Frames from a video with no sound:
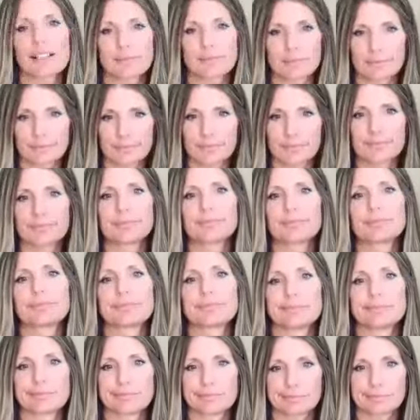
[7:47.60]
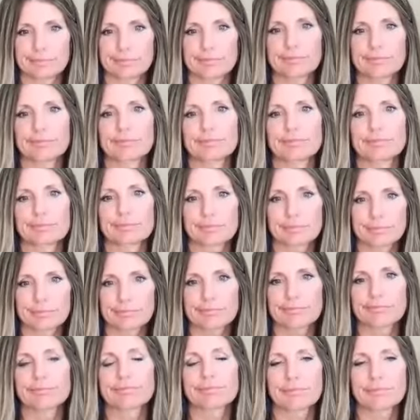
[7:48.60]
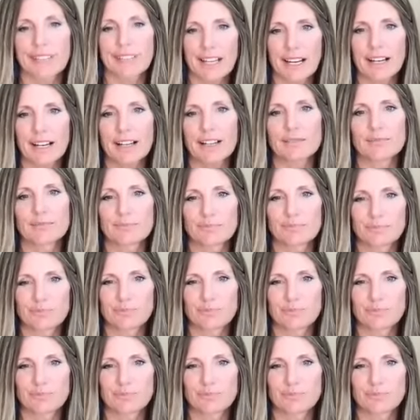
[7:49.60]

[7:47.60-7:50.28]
you just tossed in the trash. It's interesting.